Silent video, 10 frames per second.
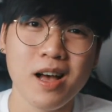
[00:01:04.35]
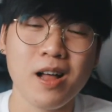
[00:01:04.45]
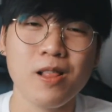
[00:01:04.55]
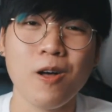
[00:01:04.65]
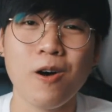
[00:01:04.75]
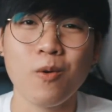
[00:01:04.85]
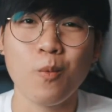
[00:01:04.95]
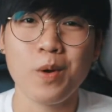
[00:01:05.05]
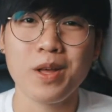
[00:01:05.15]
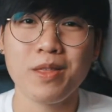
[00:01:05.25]

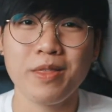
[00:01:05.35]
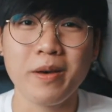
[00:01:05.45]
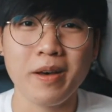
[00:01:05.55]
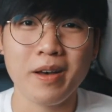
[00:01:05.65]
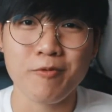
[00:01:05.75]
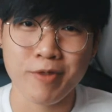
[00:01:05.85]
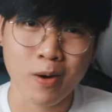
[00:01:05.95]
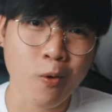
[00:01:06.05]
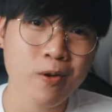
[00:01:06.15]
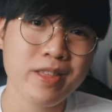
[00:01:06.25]
along with the
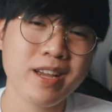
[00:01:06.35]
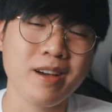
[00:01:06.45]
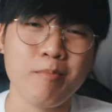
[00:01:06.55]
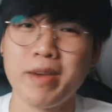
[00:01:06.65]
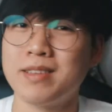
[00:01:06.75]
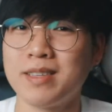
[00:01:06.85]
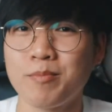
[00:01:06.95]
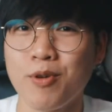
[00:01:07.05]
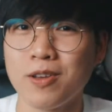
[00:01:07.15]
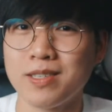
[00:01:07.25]
recording and
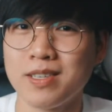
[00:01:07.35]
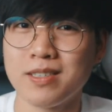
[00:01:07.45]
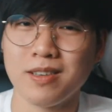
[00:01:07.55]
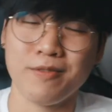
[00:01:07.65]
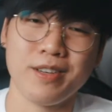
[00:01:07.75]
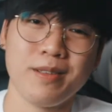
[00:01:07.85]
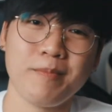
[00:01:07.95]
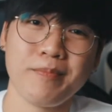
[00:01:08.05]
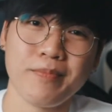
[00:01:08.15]
mixing process of it.